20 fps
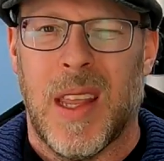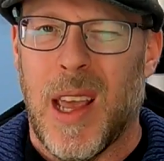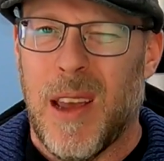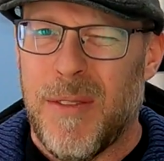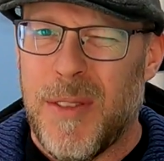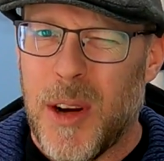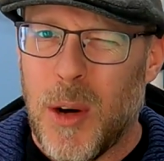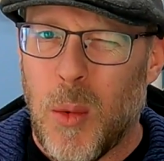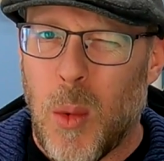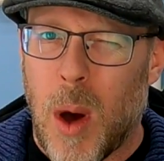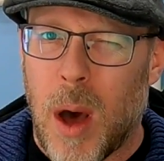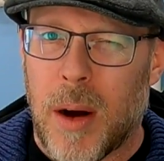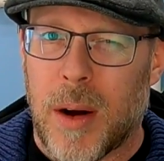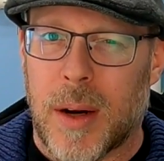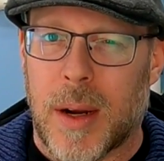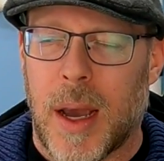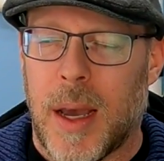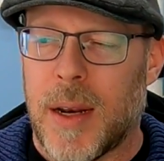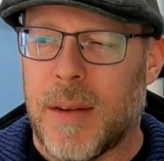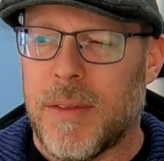If your
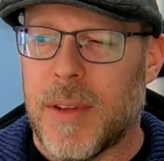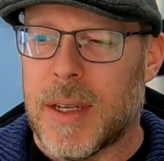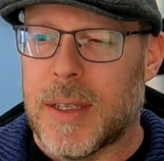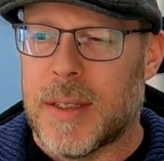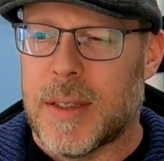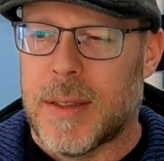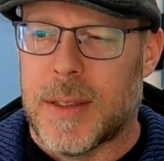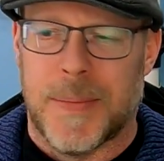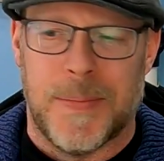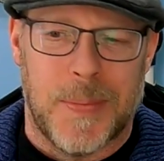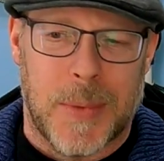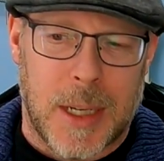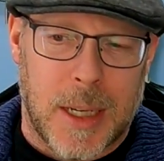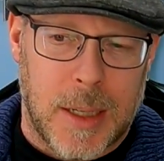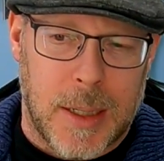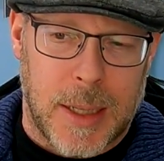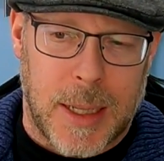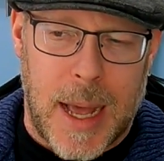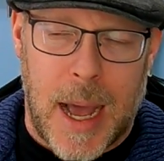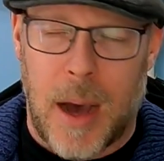water kind of looks
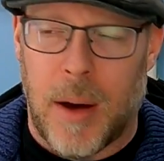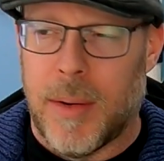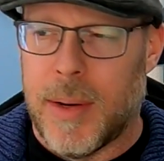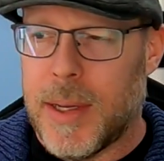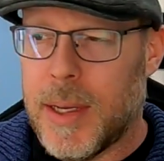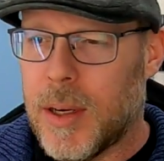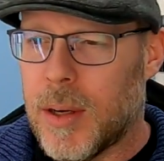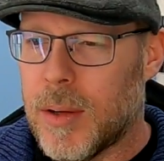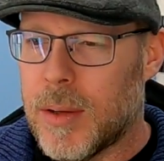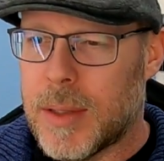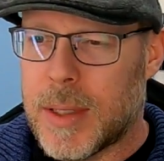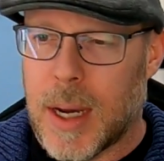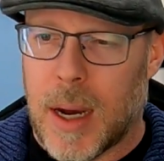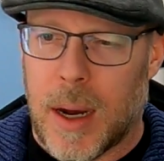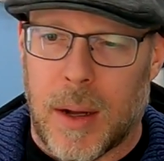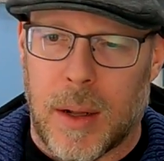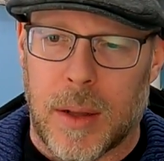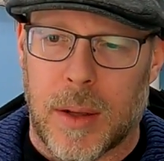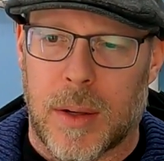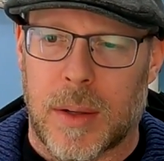cloudy or
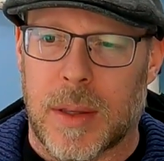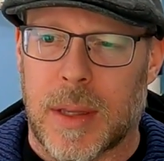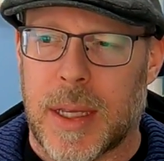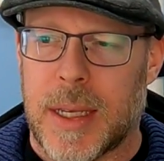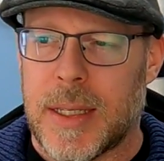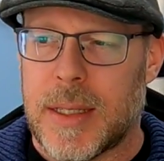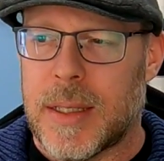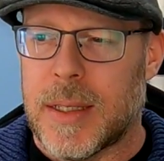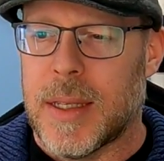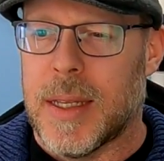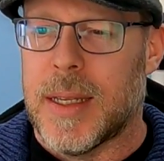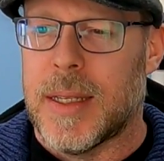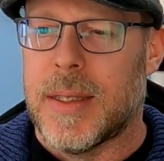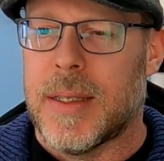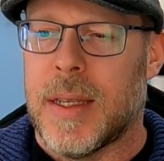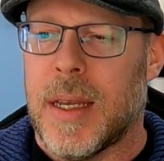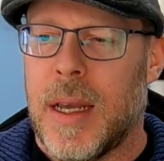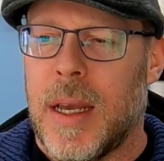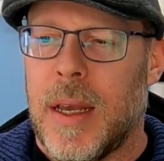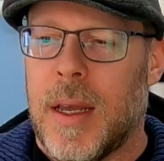dull or
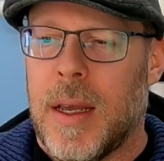listless,